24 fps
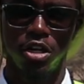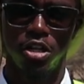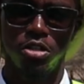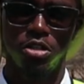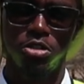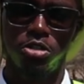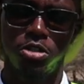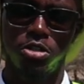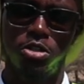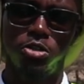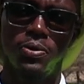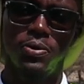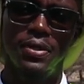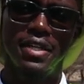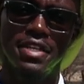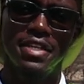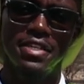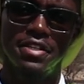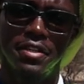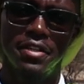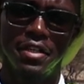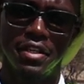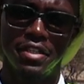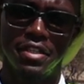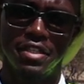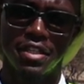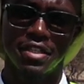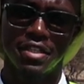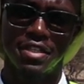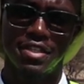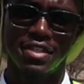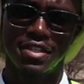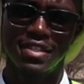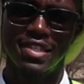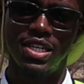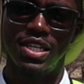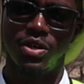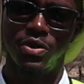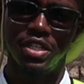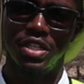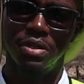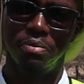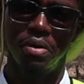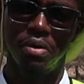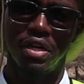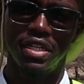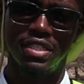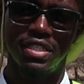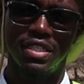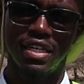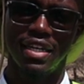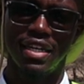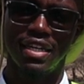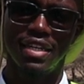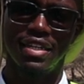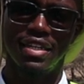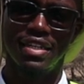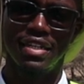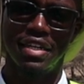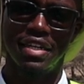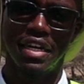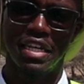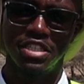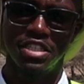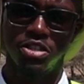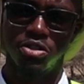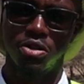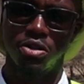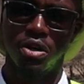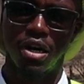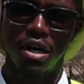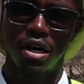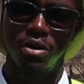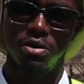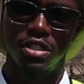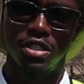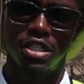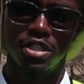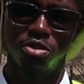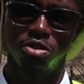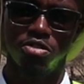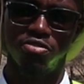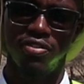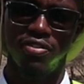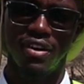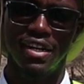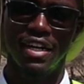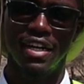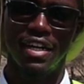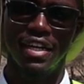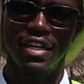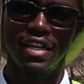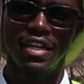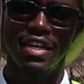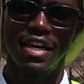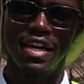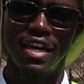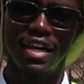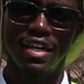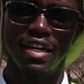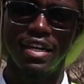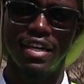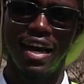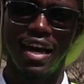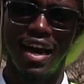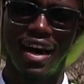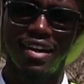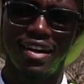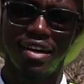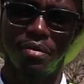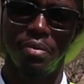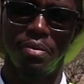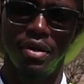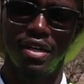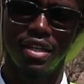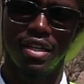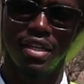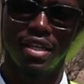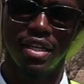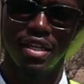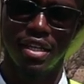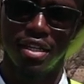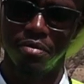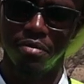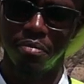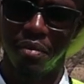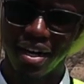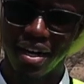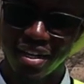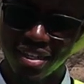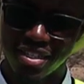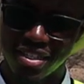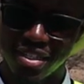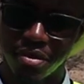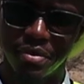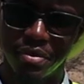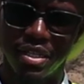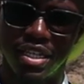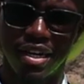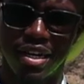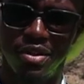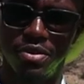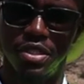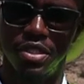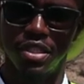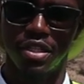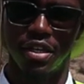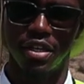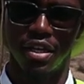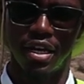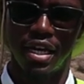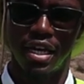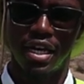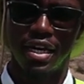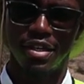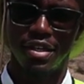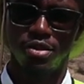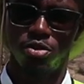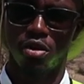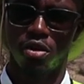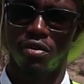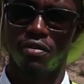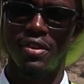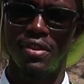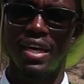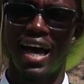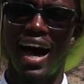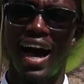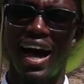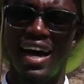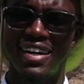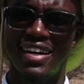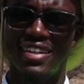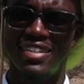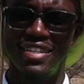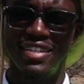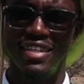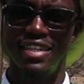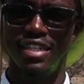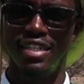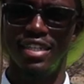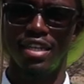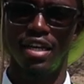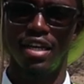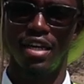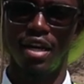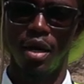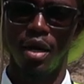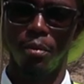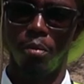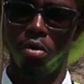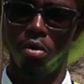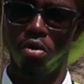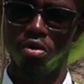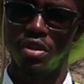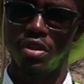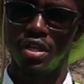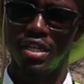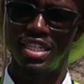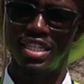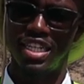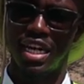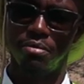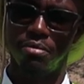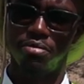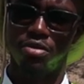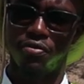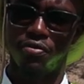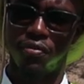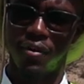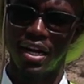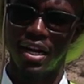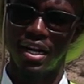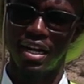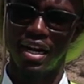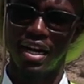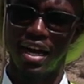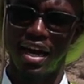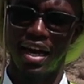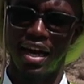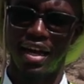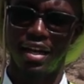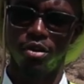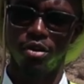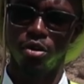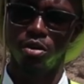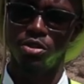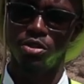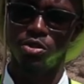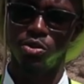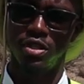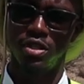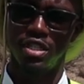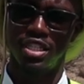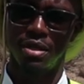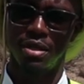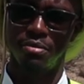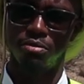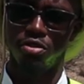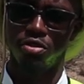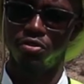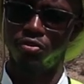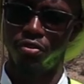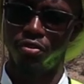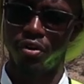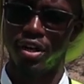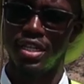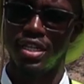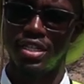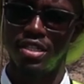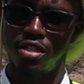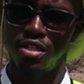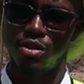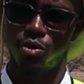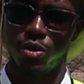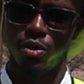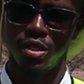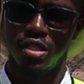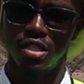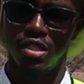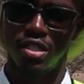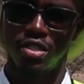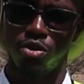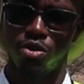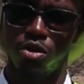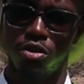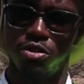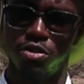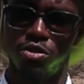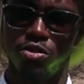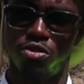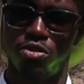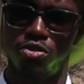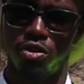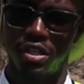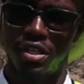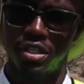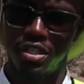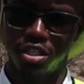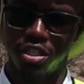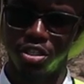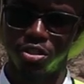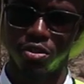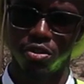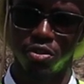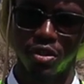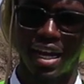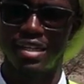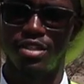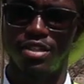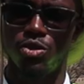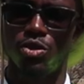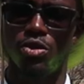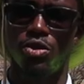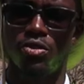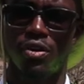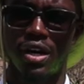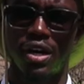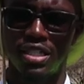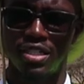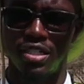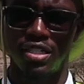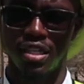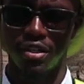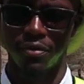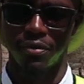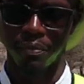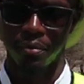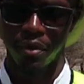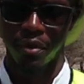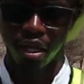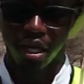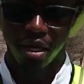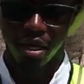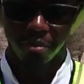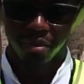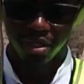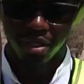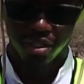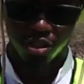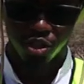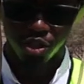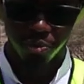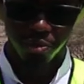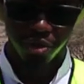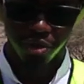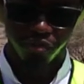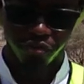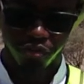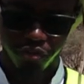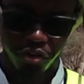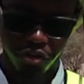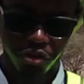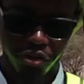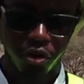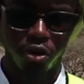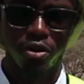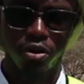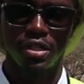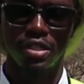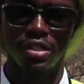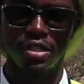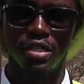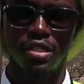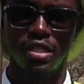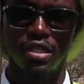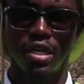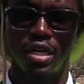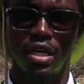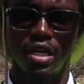So two days later since our departure in Kajiado County, we're finally here in Arapal in Marsabit County. It's one of the hardest hit, both in terms of hunger and also in terms of raids, which is also traditional cattle rustling. But to be very honest,